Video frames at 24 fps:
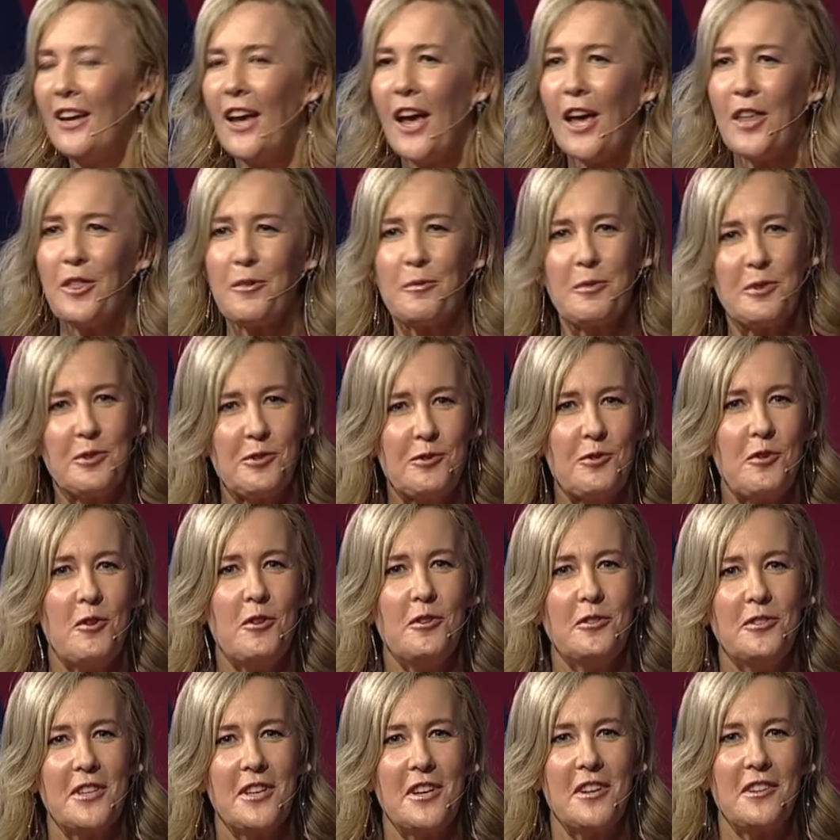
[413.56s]
And the
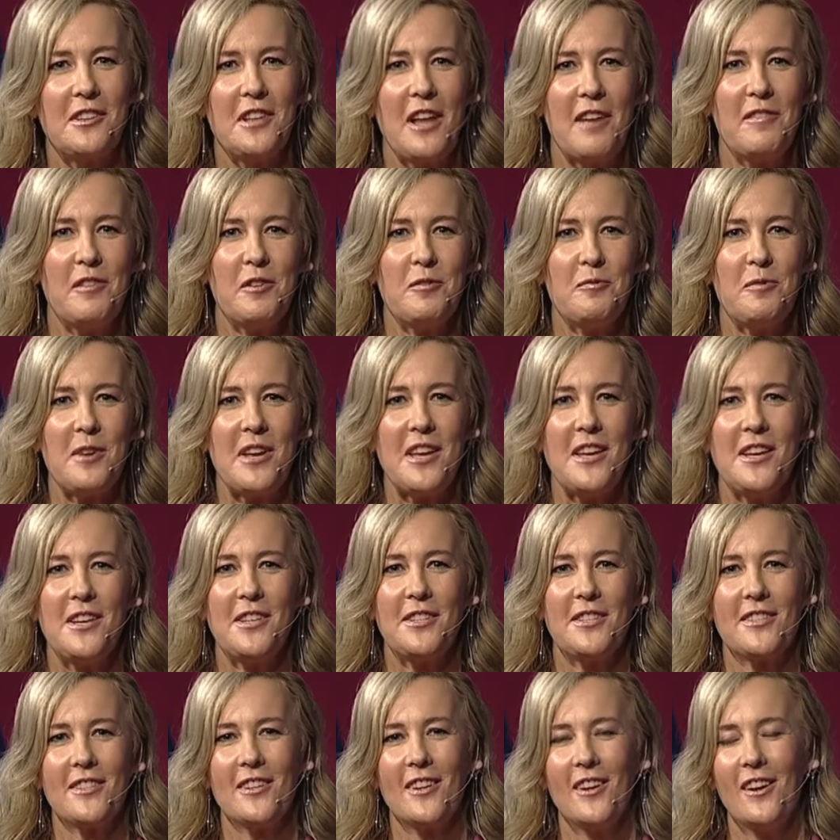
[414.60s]
result in 11
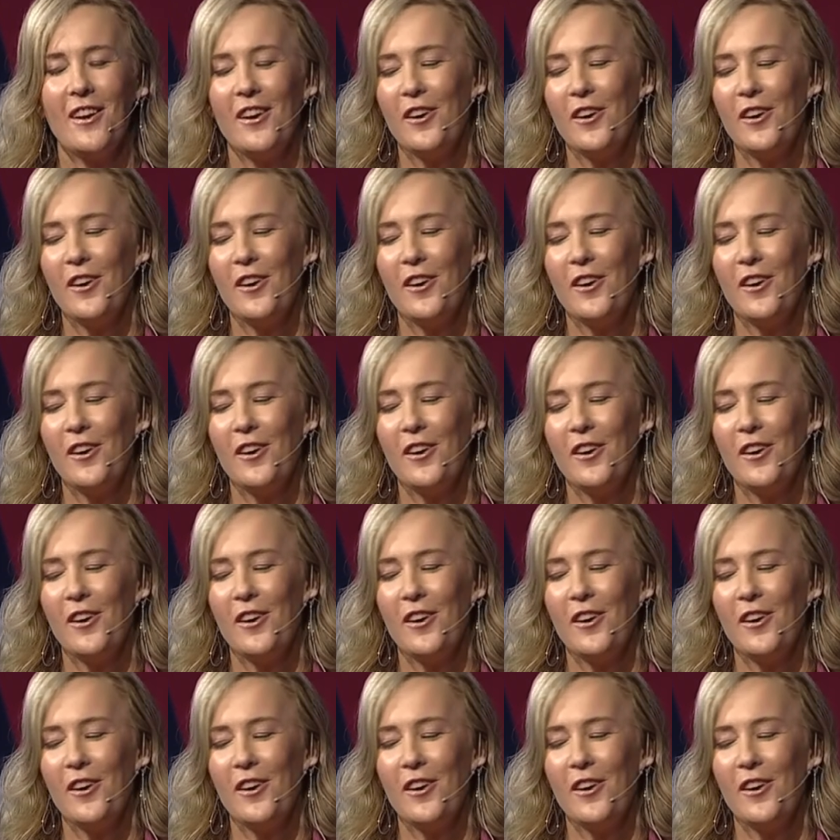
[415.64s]
weeks